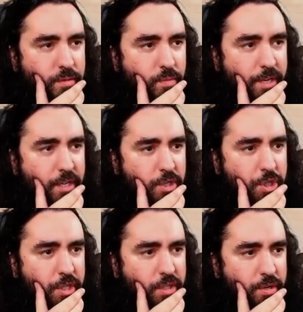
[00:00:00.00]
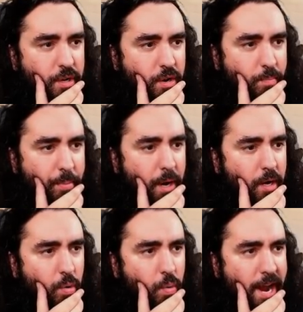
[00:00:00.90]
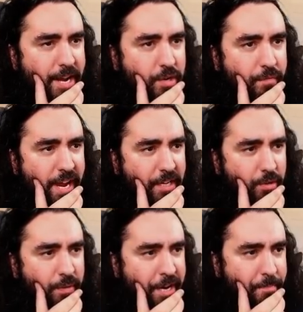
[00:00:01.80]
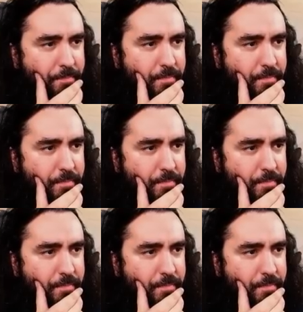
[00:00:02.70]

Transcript: And we can just, you know, block away to victory.